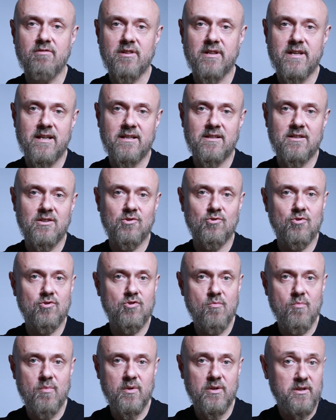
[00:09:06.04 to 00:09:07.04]
related to
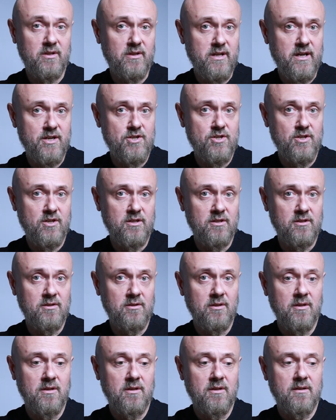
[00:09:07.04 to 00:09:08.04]

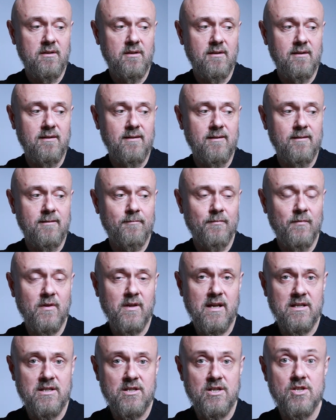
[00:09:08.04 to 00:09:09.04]
dermatological
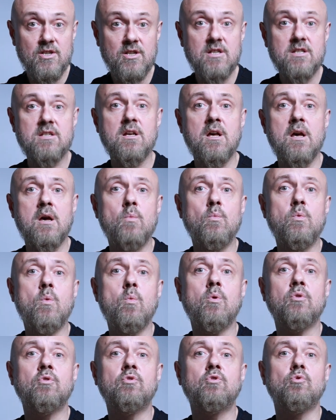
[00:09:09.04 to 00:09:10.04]
conditions, we
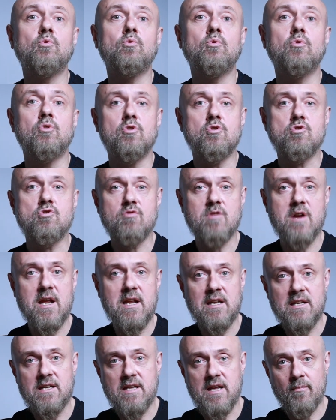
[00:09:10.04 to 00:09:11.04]
want to
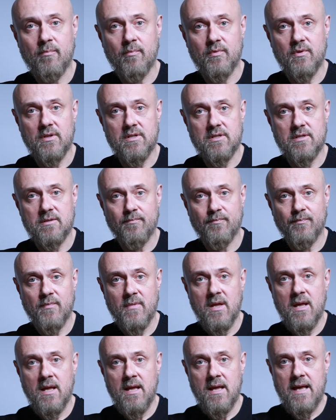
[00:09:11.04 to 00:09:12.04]
drain dampness.
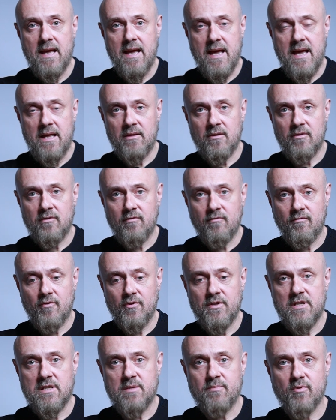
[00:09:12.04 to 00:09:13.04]
And for
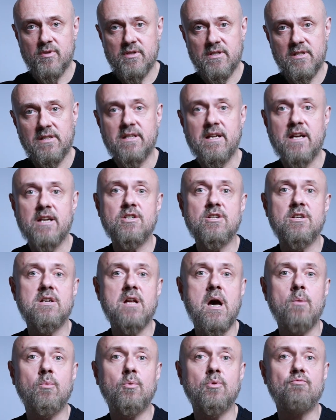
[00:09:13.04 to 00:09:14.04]
this presentation,
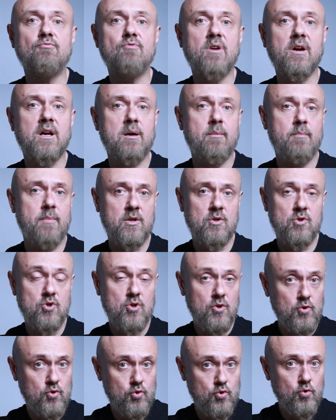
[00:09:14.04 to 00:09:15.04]
I would recommend
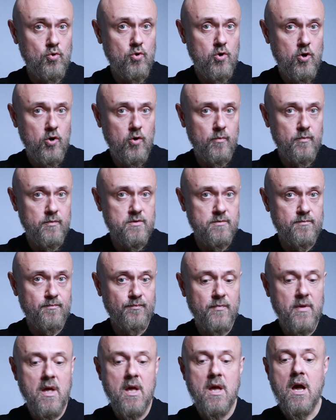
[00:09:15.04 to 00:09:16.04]
two herbs.
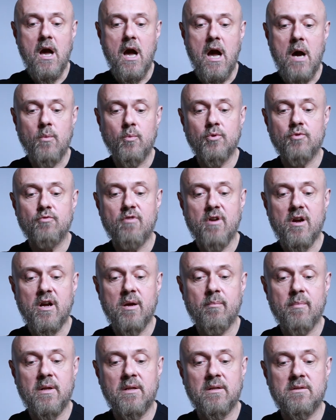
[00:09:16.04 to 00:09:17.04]
I would
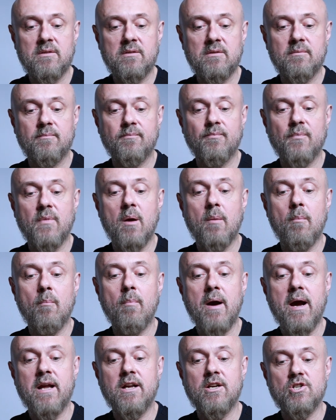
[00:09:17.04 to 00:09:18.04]
recommend
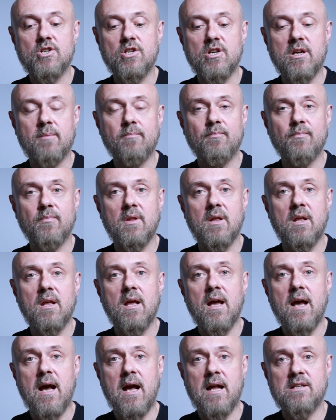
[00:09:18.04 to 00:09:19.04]
Bai Zhi,
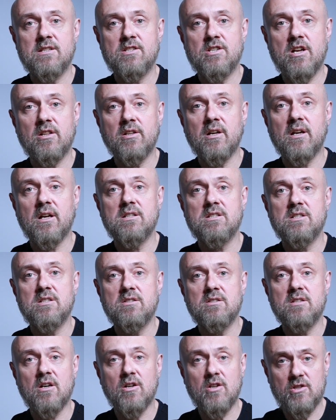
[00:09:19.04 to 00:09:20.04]
Angelicae
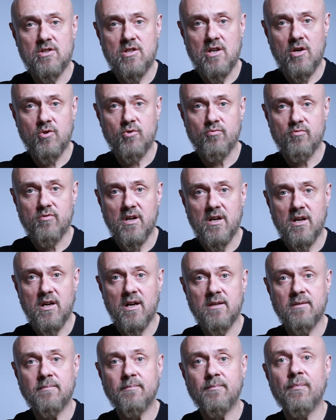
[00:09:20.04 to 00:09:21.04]

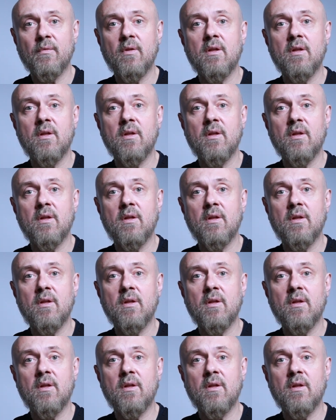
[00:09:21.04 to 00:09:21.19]
Dahuricae.